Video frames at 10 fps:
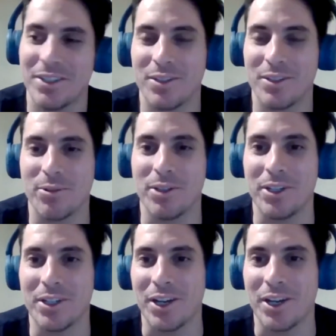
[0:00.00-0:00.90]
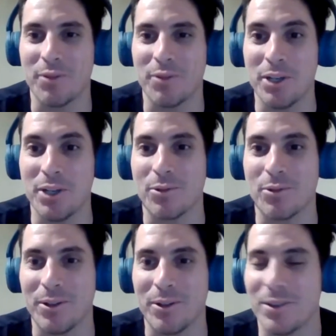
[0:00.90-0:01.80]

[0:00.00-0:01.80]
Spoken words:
It's really exciting for me as well.